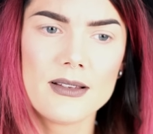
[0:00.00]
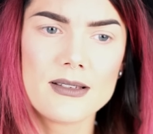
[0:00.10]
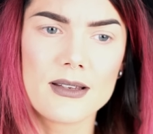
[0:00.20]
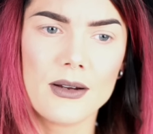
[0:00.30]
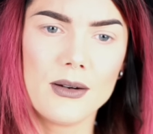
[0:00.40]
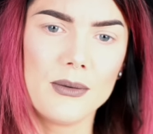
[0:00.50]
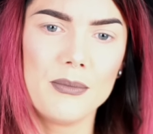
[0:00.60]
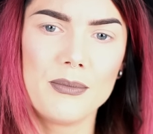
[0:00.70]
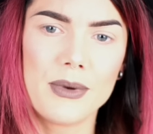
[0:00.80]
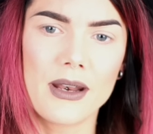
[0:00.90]
So,
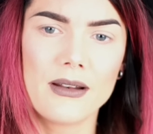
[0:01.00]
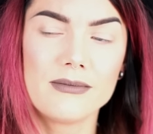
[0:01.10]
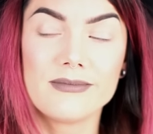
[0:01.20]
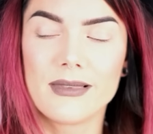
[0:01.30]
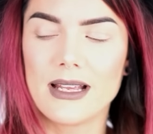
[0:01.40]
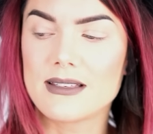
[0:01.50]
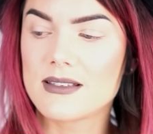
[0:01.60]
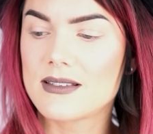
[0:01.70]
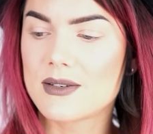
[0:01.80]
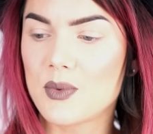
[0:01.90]
but it's
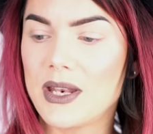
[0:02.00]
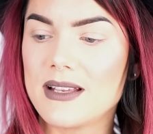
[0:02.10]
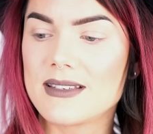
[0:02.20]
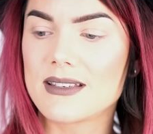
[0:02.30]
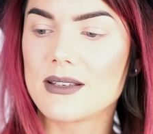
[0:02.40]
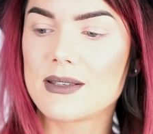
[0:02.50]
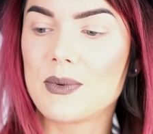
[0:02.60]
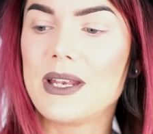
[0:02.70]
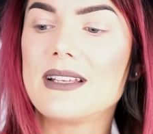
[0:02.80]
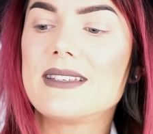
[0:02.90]

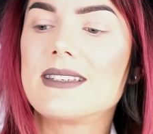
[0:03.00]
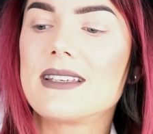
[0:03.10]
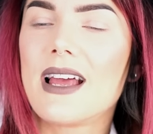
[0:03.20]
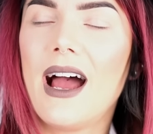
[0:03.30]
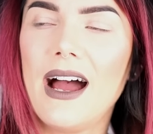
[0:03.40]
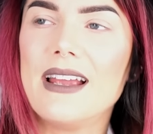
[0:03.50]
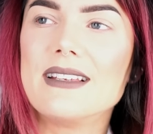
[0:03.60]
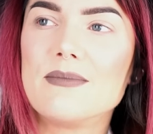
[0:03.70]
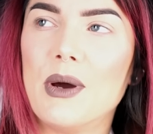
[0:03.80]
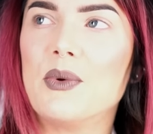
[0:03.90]
Sweden's
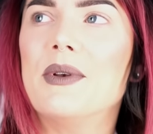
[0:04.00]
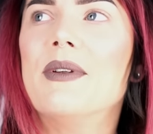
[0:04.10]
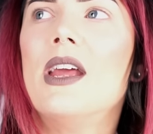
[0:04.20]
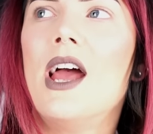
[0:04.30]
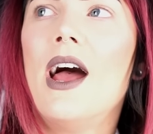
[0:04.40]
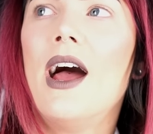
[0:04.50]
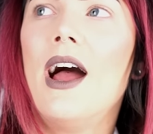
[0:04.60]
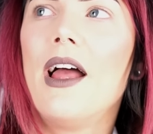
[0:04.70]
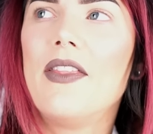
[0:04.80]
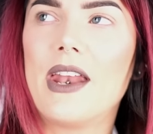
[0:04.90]
highest mountain
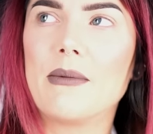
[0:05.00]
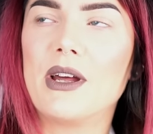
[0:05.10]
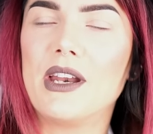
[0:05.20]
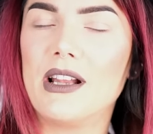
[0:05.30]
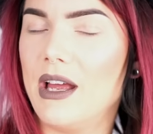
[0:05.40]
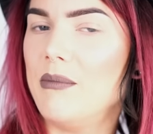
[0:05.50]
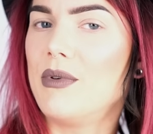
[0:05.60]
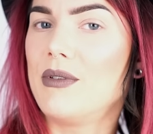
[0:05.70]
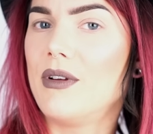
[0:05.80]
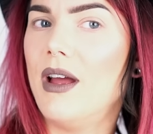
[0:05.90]
that I'm gonna climb.
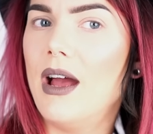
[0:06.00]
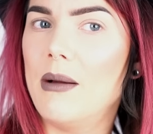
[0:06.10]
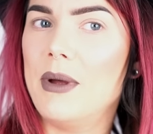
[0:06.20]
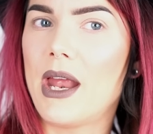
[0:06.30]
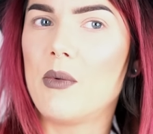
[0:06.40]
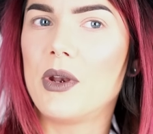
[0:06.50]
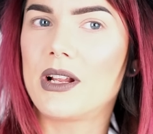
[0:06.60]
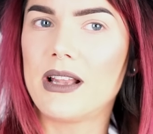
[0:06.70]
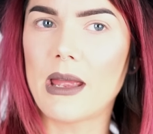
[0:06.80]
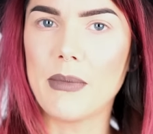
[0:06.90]
But I
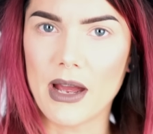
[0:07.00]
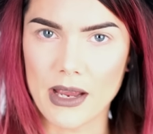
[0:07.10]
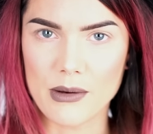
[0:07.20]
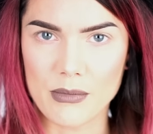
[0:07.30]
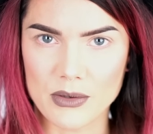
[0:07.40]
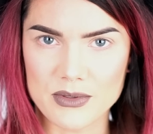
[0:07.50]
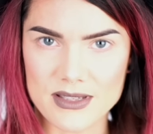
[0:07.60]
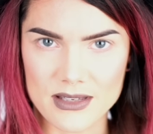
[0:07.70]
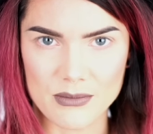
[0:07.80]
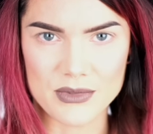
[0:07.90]
want to climb a higher mountain
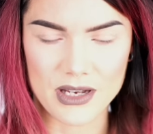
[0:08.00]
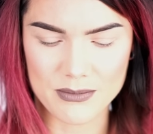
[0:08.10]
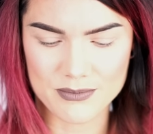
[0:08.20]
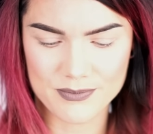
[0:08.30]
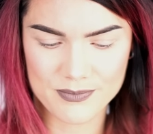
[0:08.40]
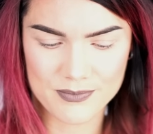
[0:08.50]
sometime.